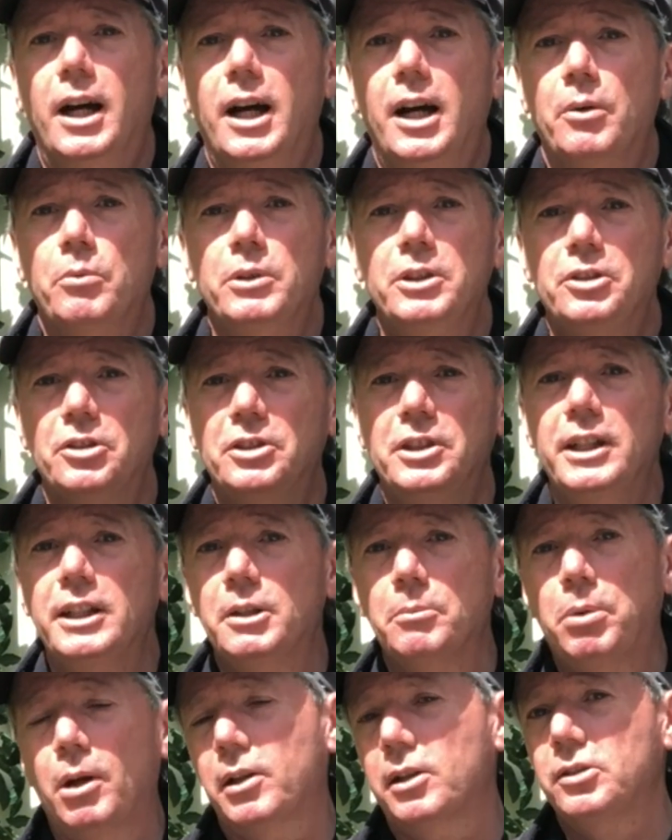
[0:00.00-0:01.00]
We just need
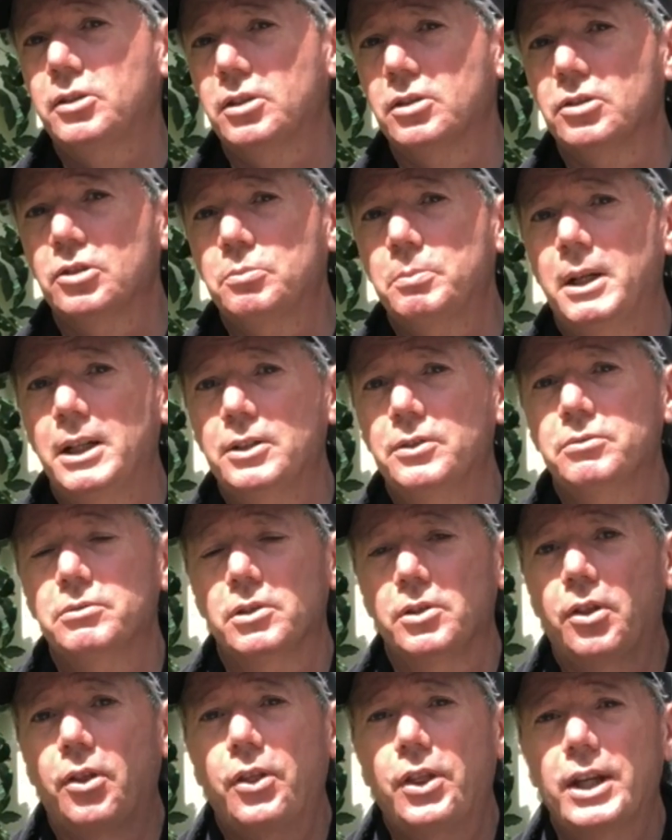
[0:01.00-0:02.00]
the polytunnel space for
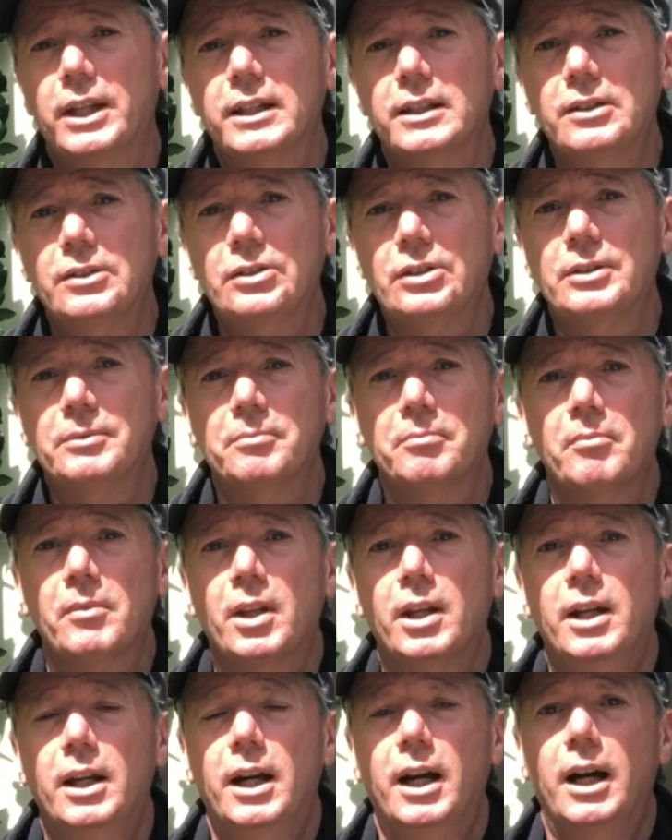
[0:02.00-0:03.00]
other things,
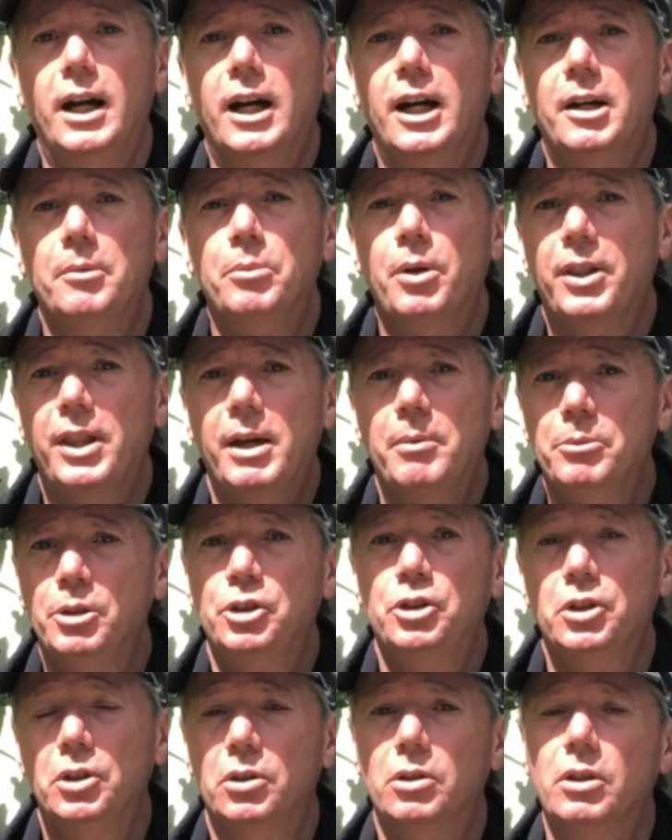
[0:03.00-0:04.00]
but they're
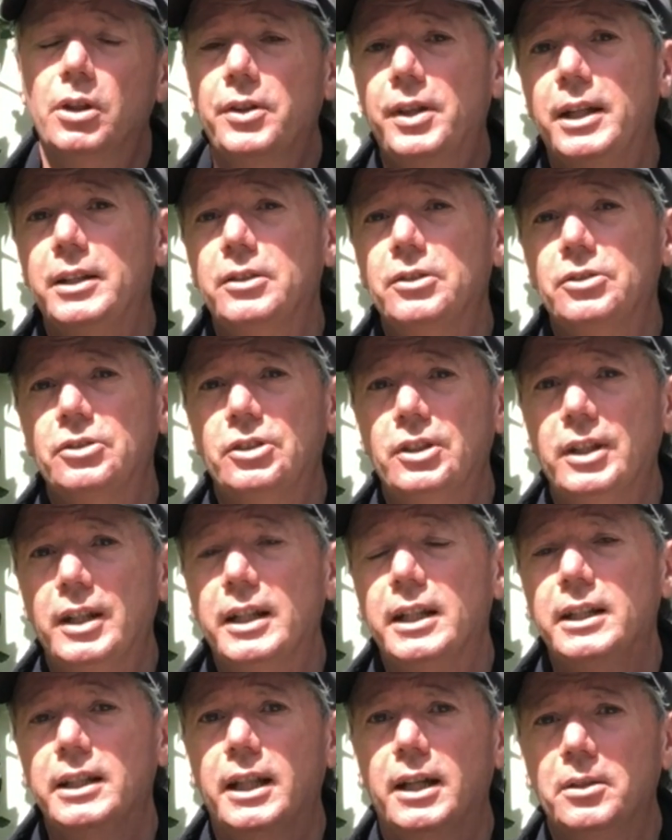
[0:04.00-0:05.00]
mature. They just sit
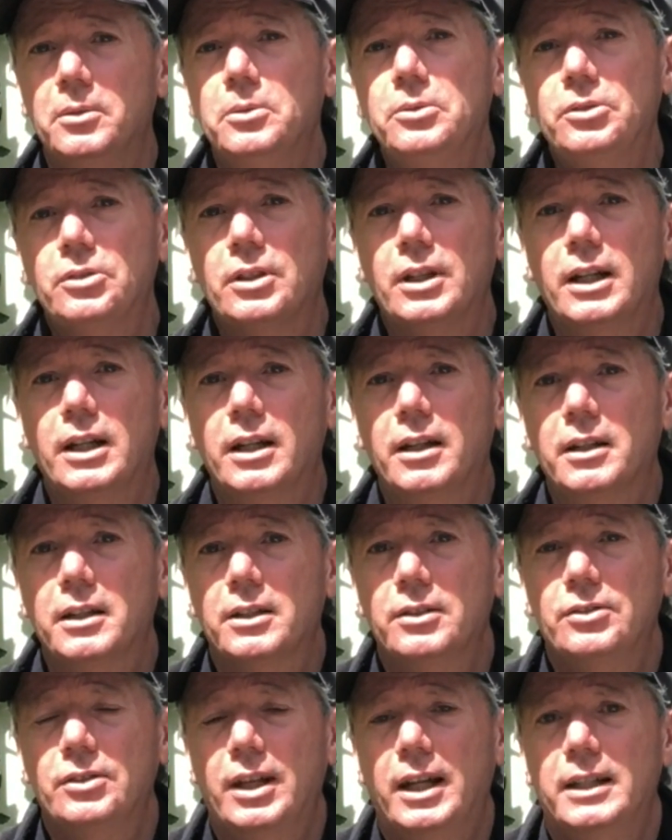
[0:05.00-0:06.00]
in those
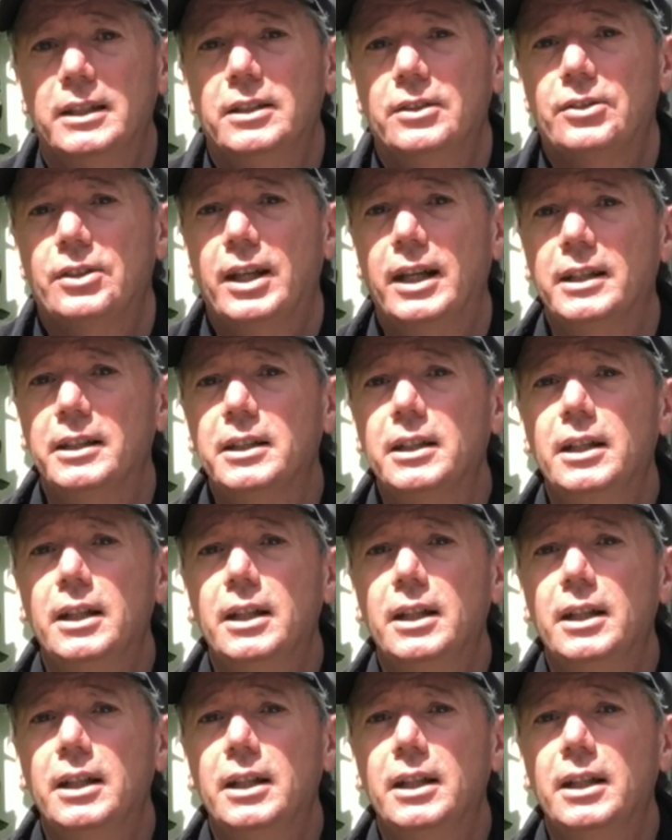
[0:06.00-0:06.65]
containers then,